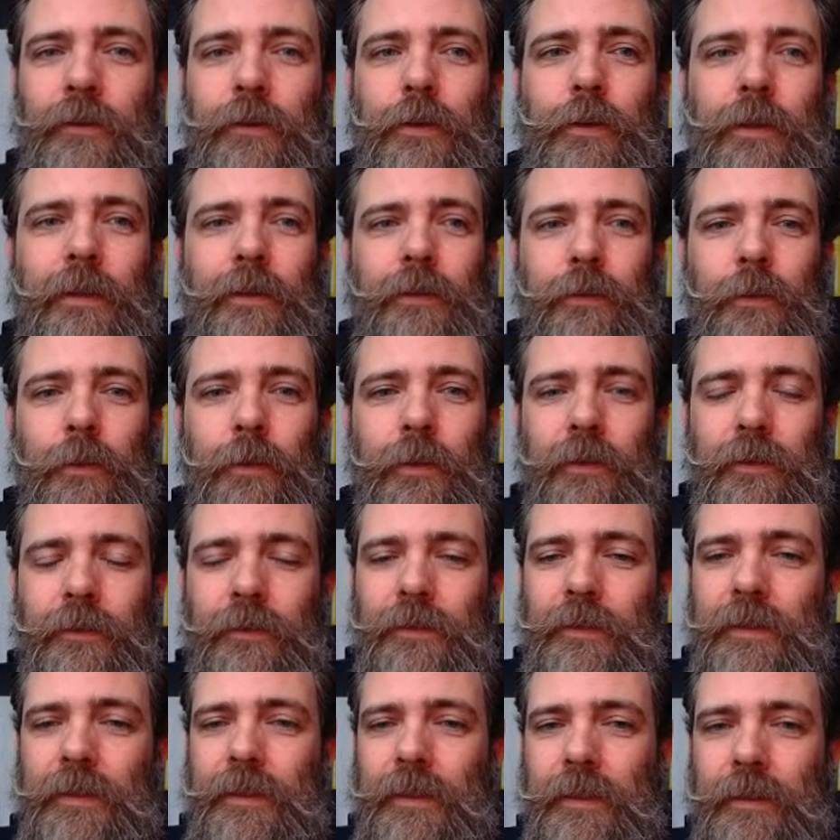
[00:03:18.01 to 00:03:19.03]
so you can sort of
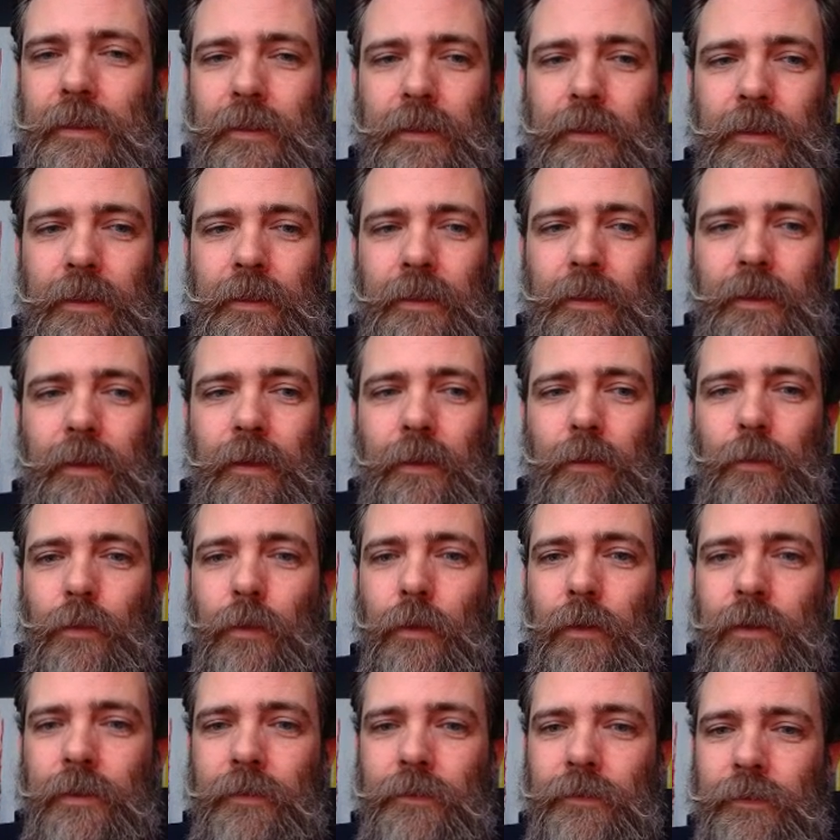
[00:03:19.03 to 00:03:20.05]
see the
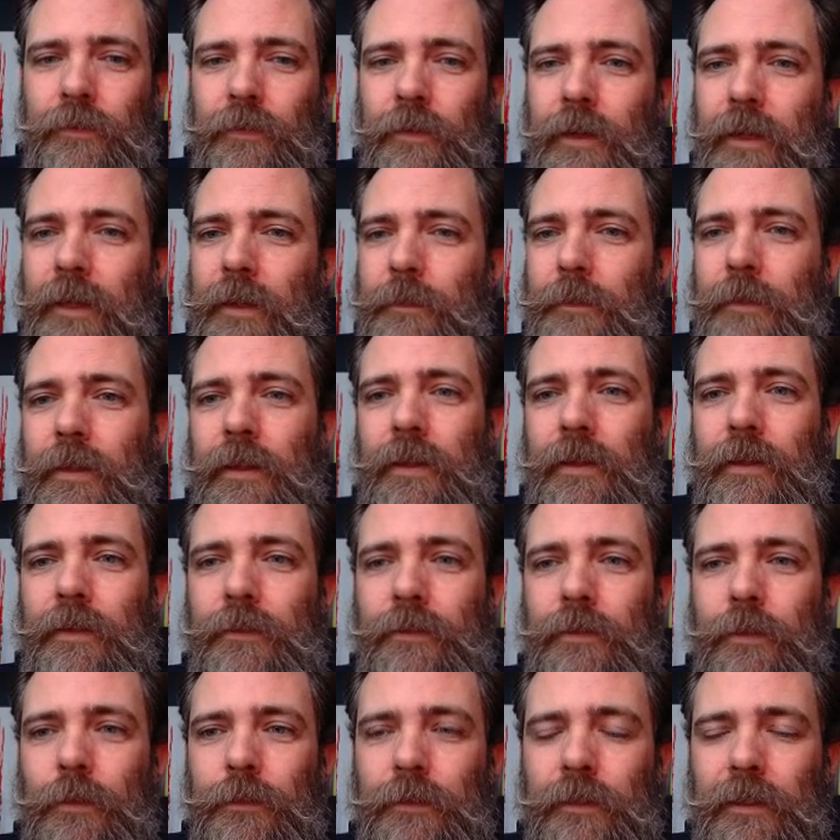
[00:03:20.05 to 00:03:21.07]
wood frame that
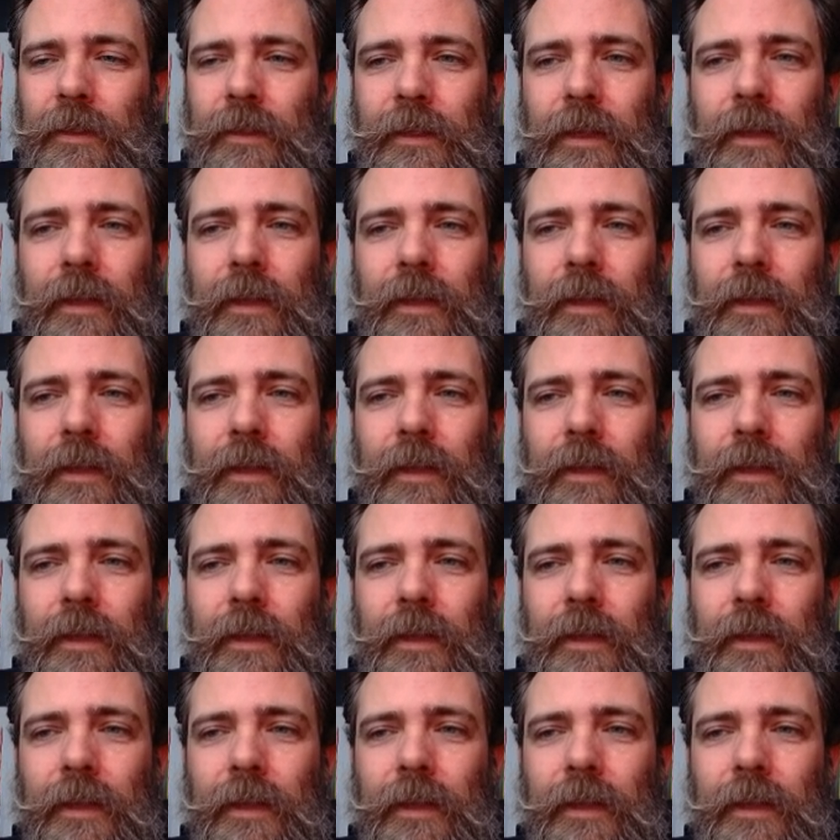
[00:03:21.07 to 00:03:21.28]
he's using.